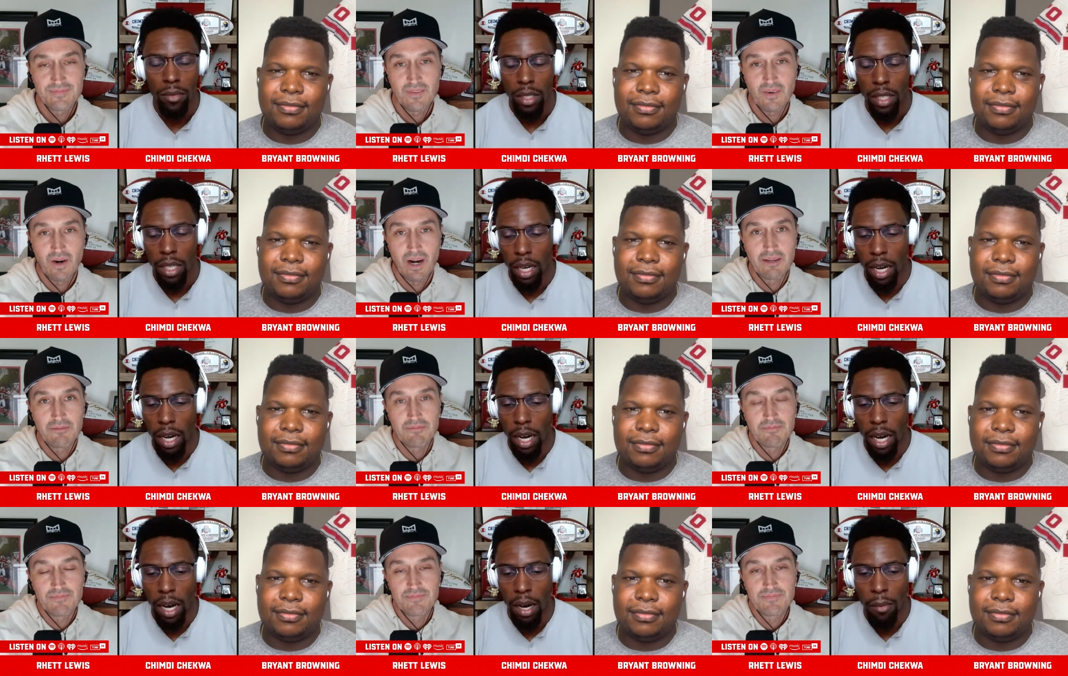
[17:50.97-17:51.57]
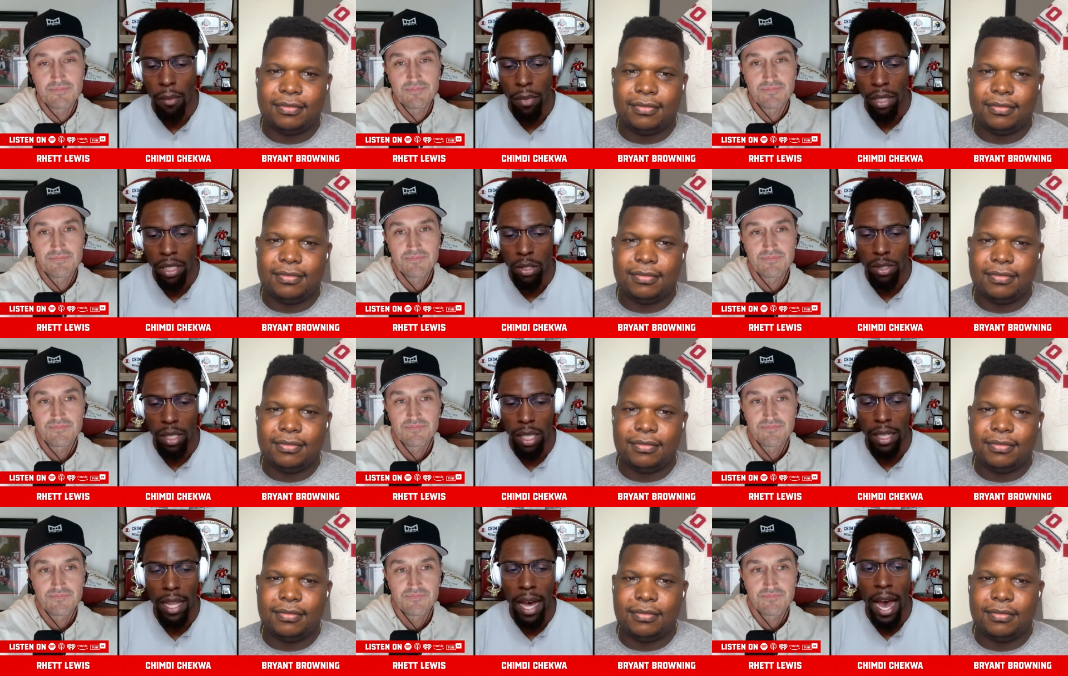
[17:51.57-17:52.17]
Speaker 1: Right. Um, but there
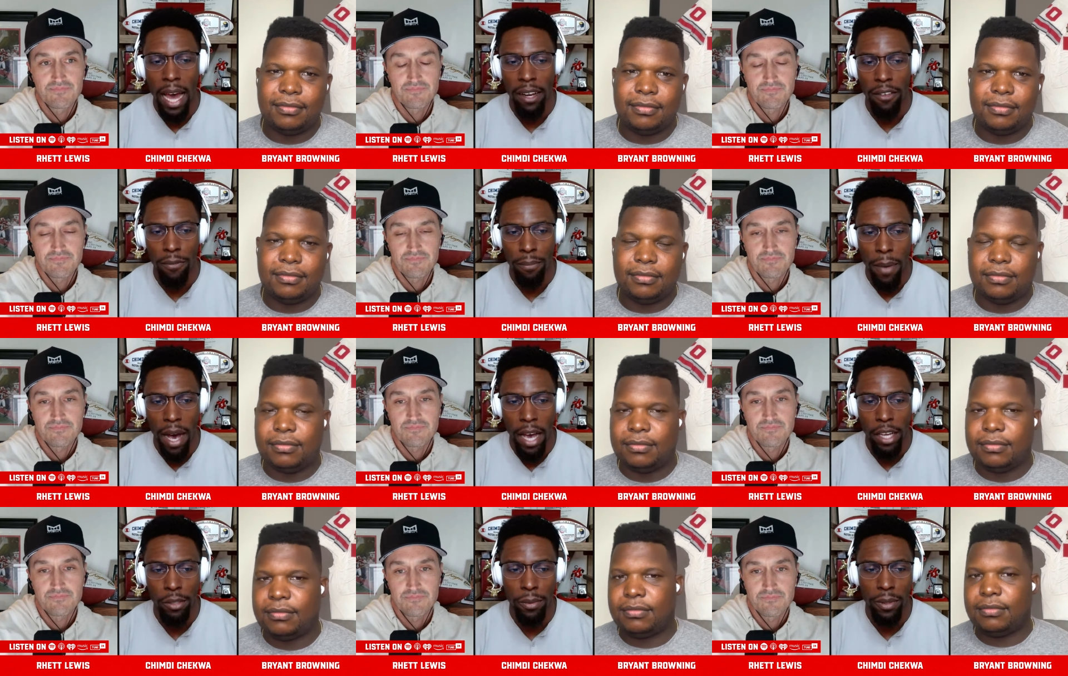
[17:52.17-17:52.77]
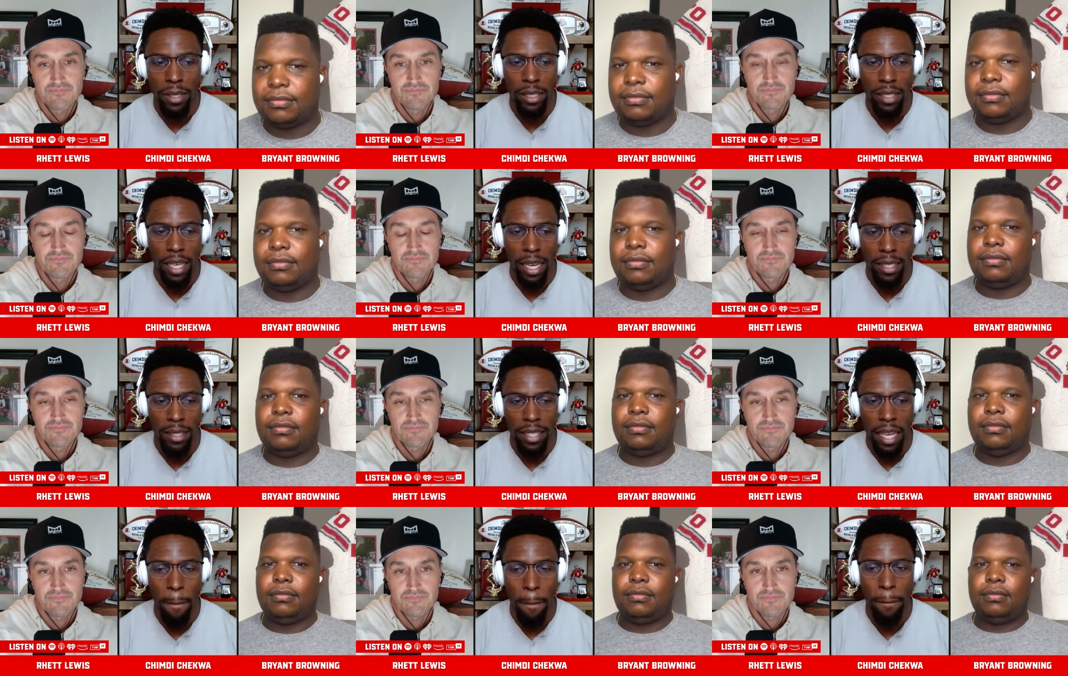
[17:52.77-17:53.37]
was a lot of minor
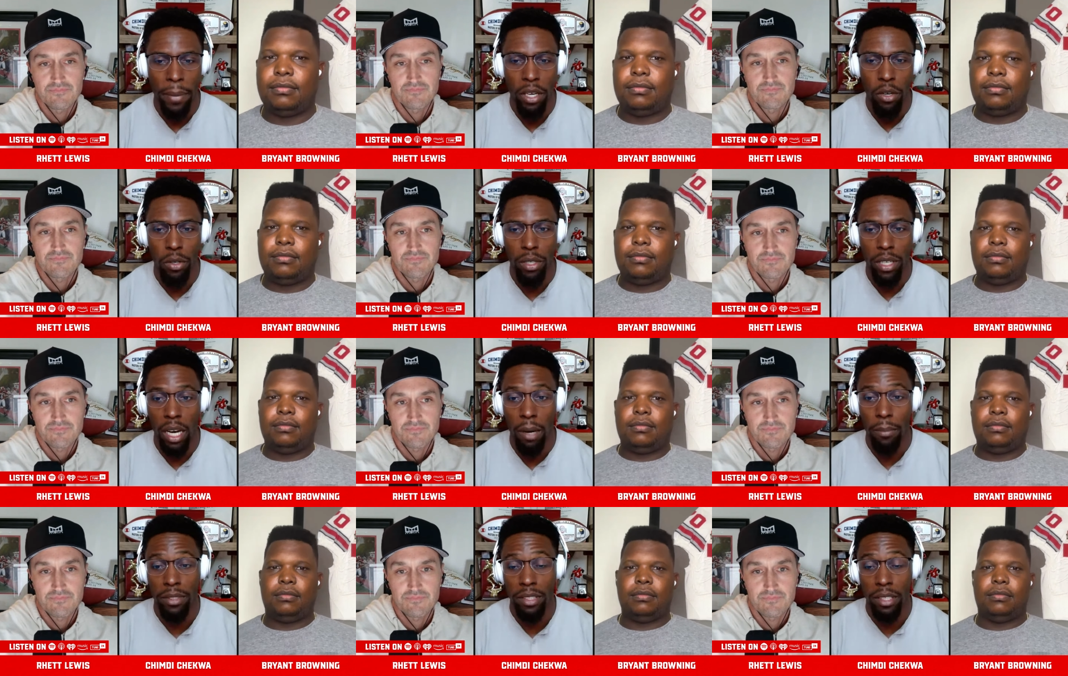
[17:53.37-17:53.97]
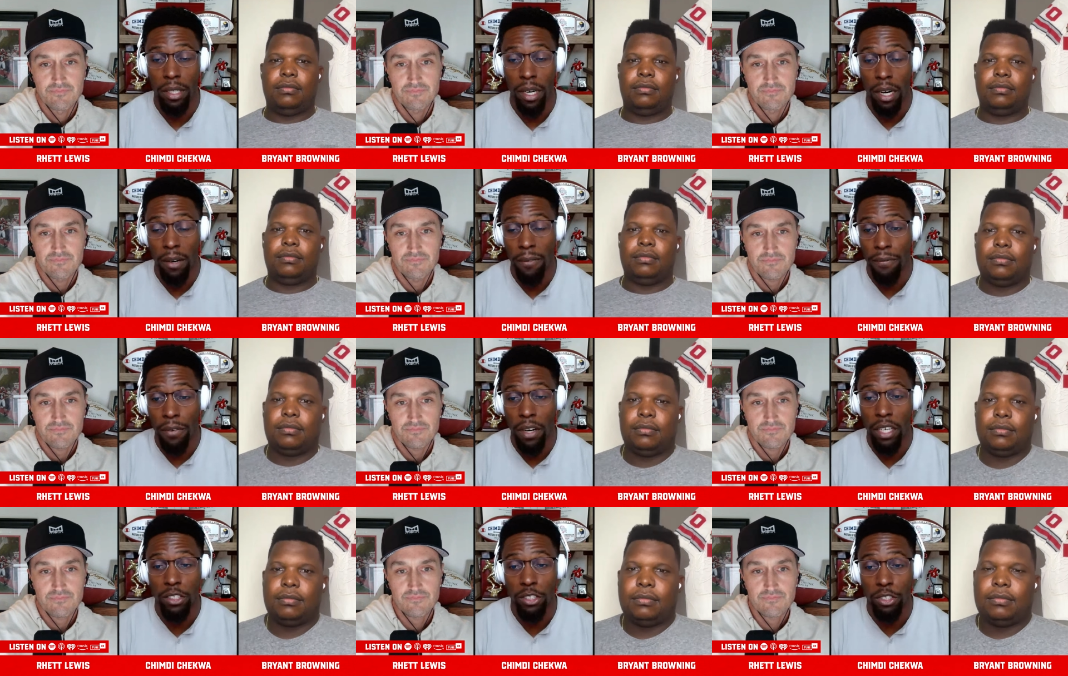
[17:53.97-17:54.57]
mistakes that build up to a
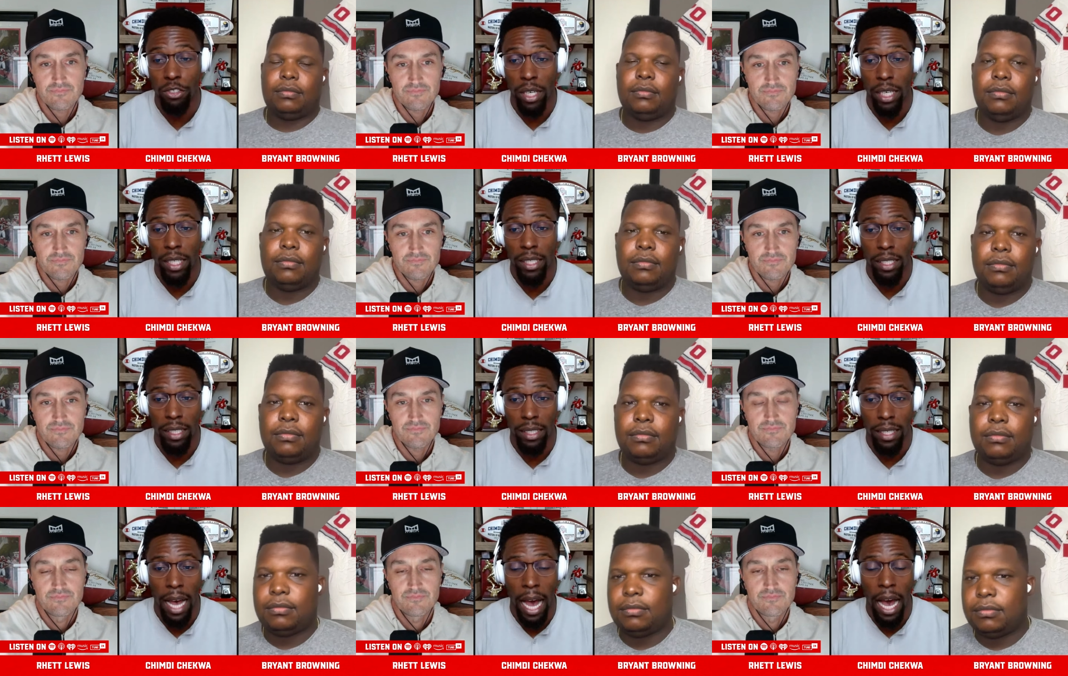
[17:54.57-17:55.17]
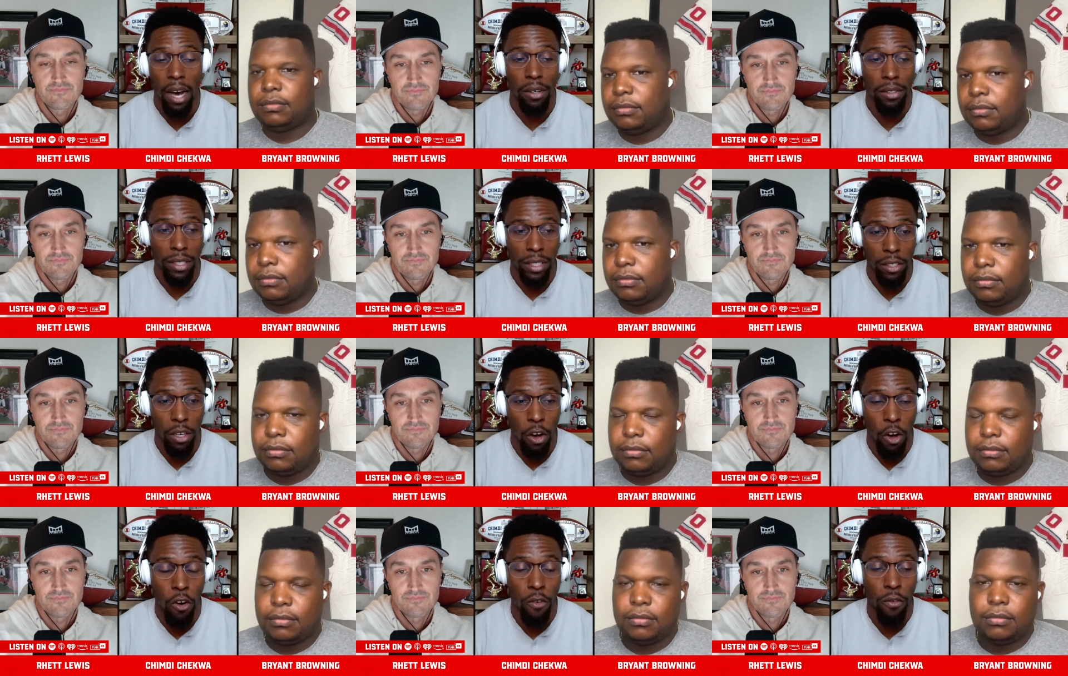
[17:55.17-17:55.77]
frustrating
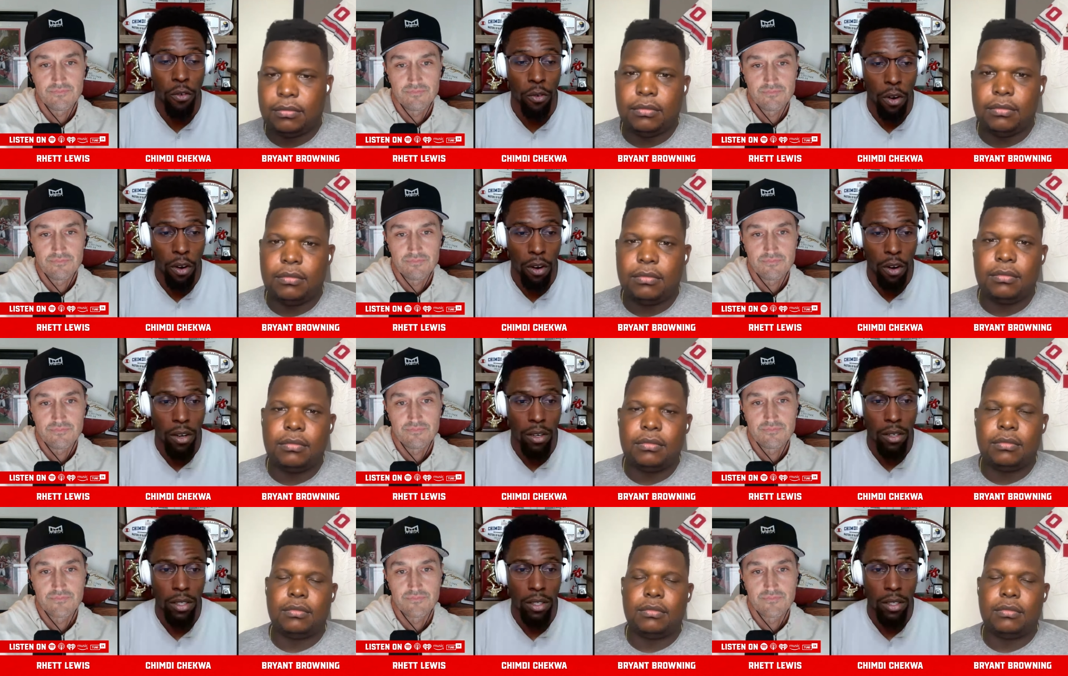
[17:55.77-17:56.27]
outing overall.